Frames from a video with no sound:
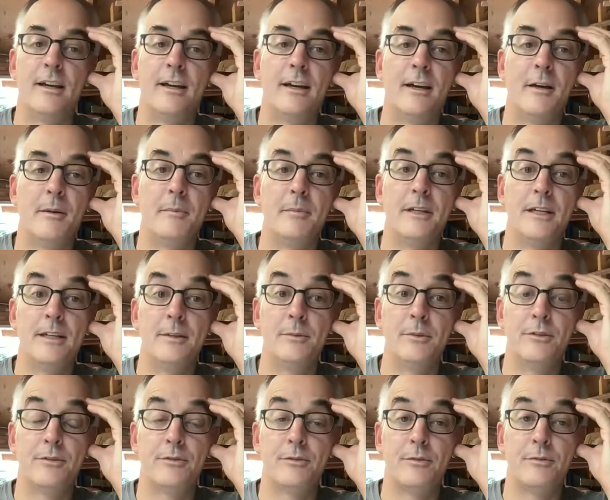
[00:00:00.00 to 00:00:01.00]
It
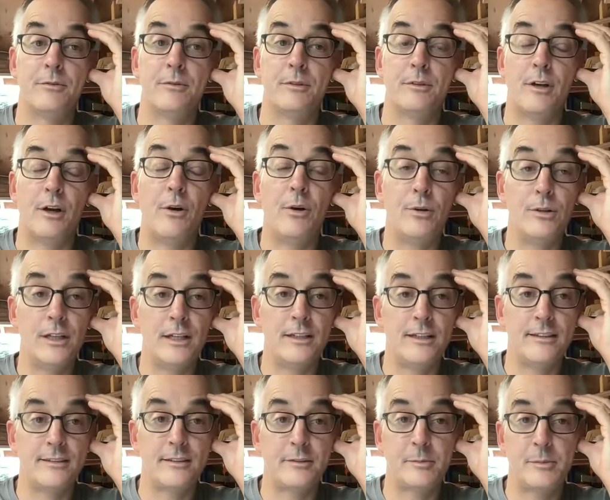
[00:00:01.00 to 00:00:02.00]
was a whole lot
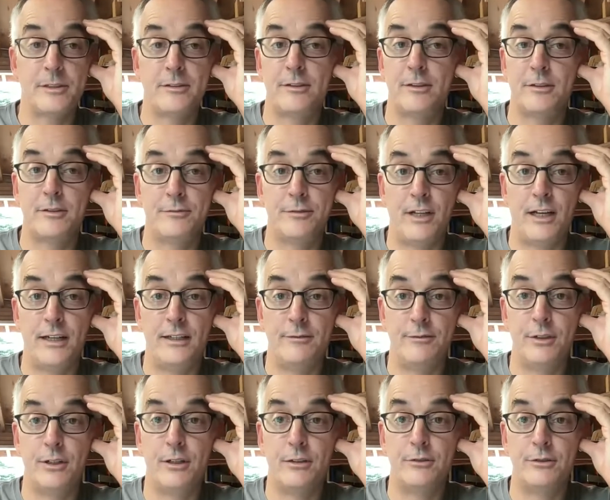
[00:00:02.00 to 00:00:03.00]
less expensive to fly
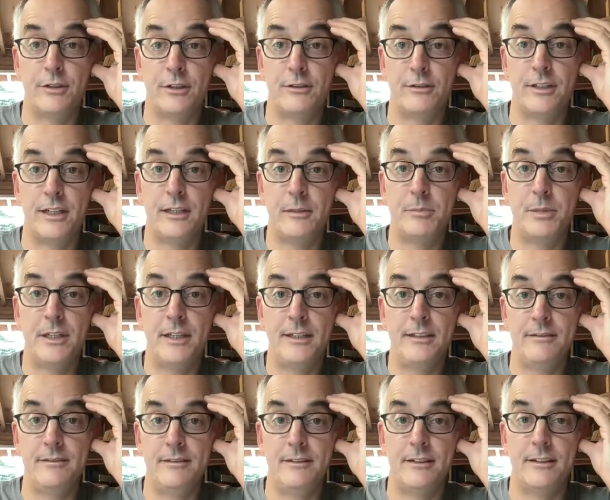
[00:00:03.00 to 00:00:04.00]
if you owned your own
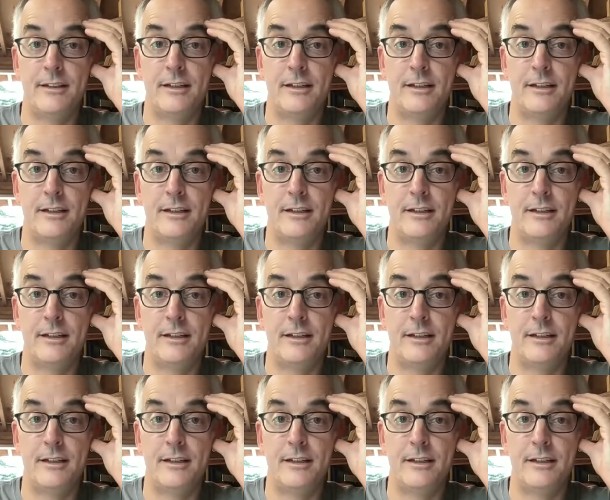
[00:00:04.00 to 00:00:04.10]
airplane.